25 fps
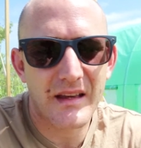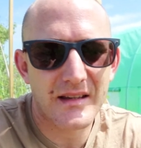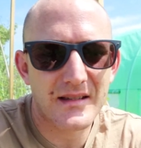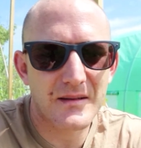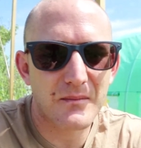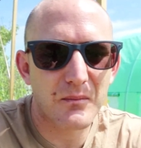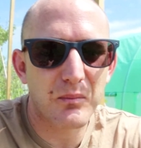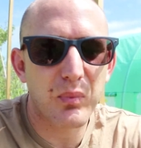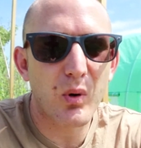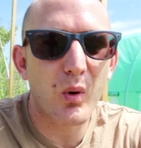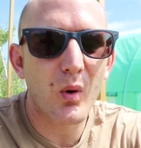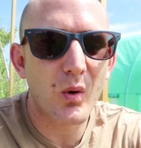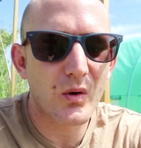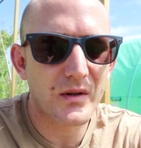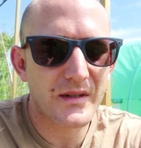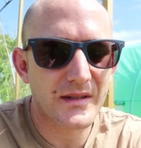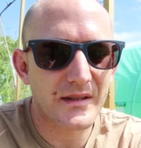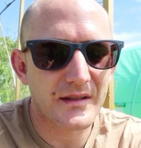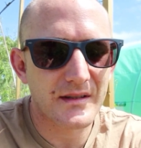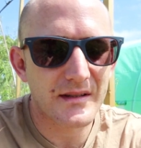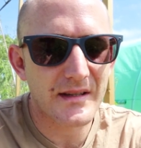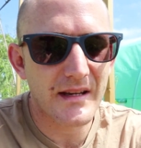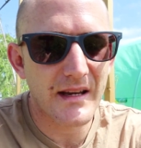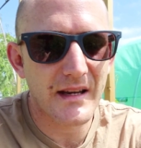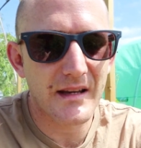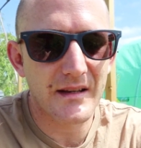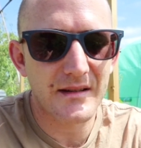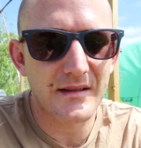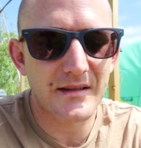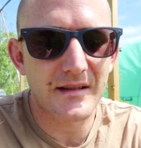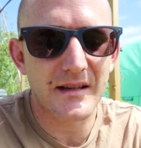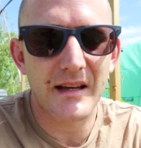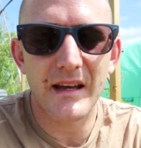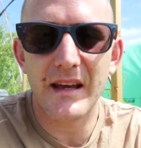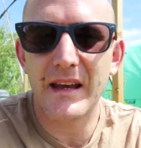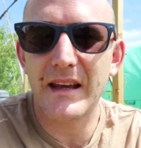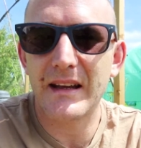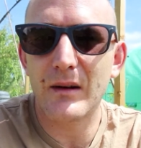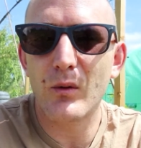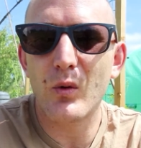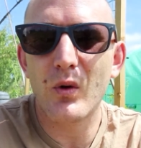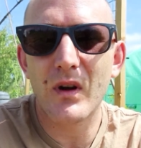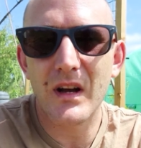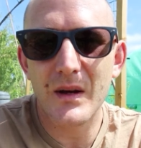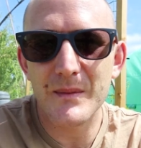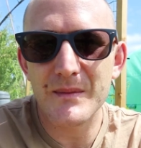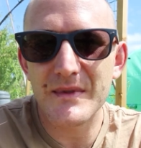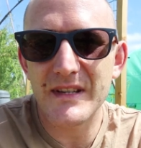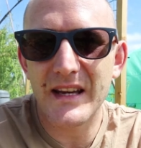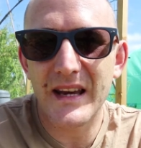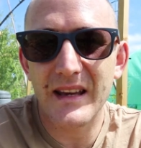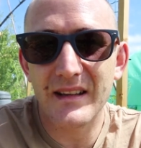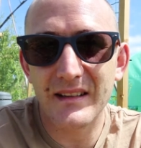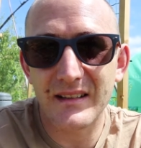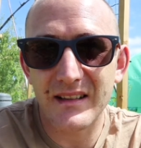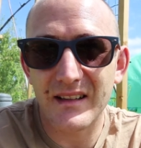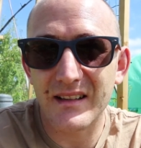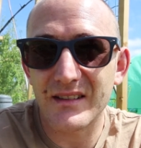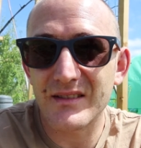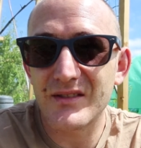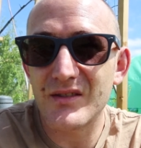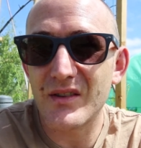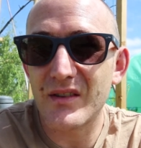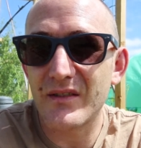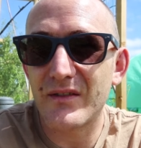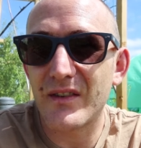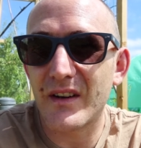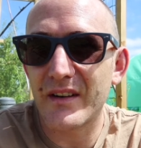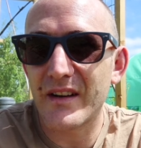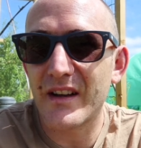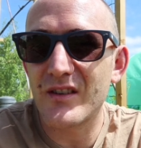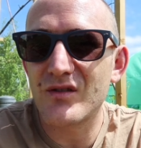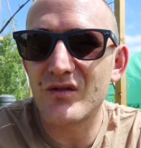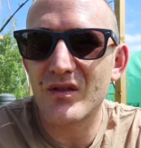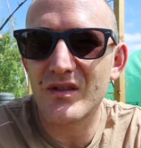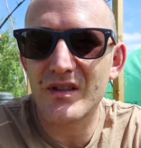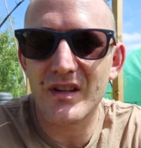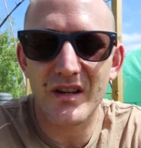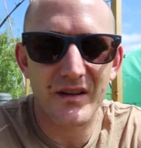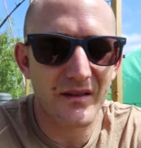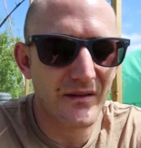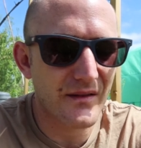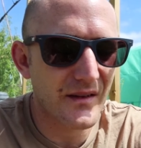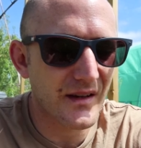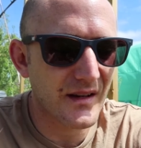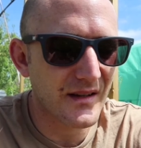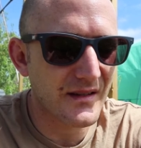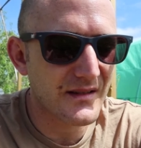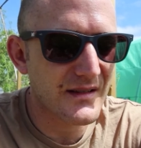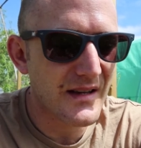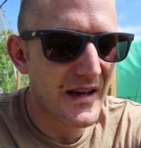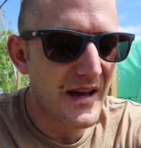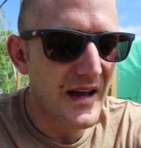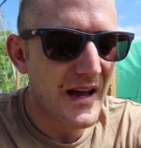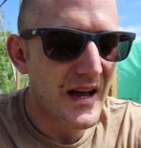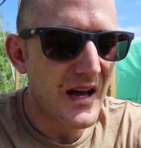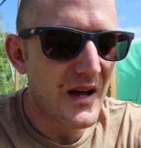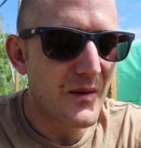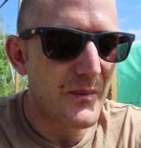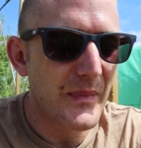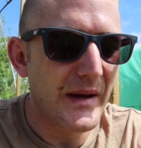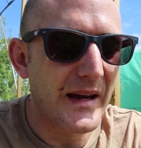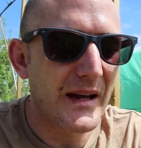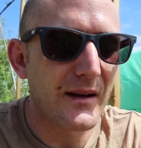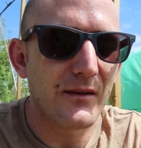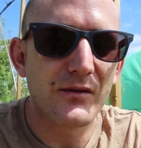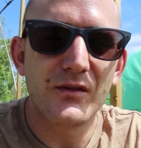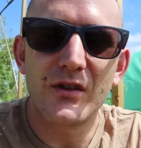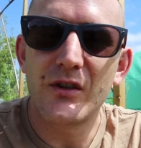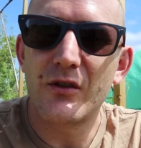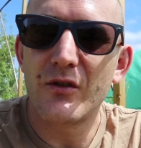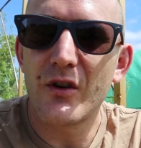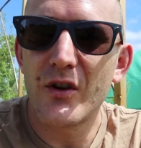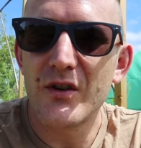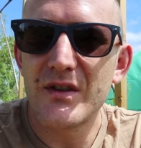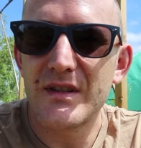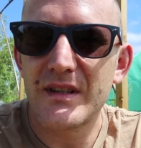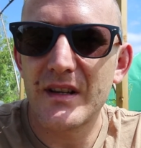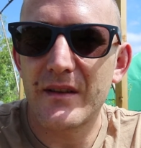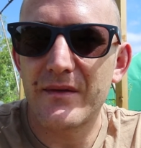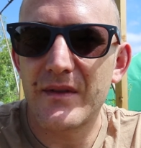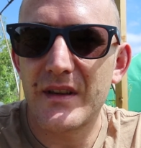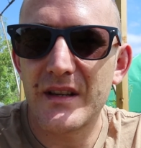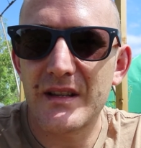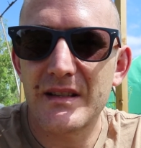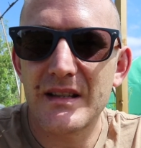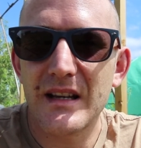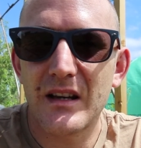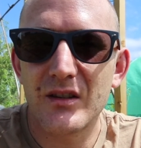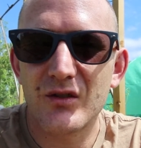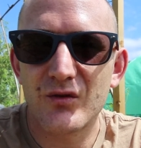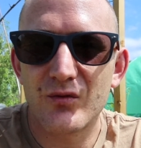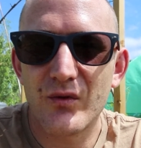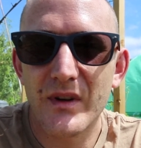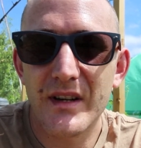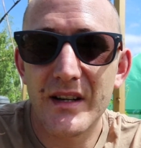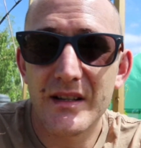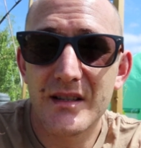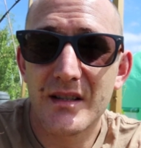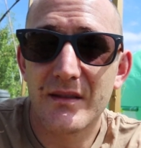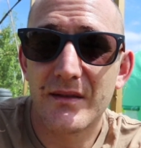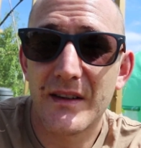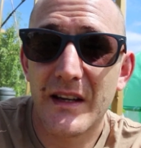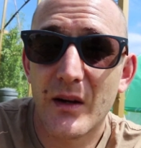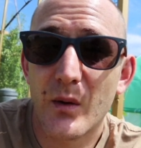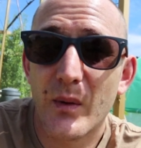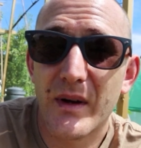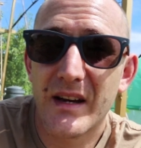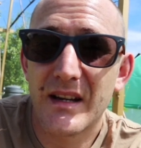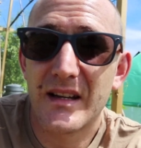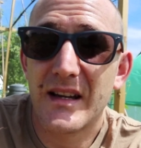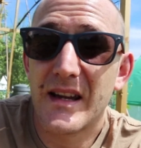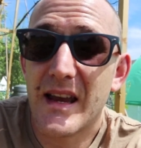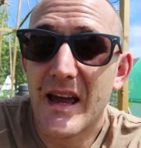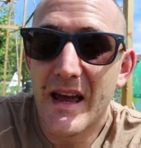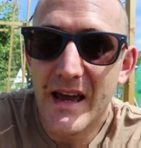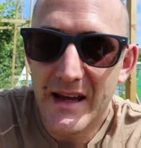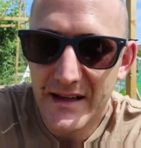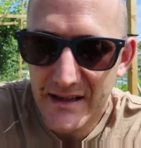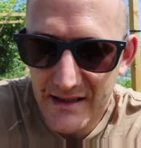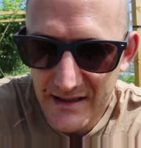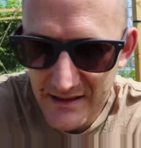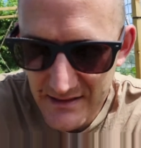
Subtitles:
important is it all comes again down to the financial side of things, being able to grow stuff that sells relatively quickly and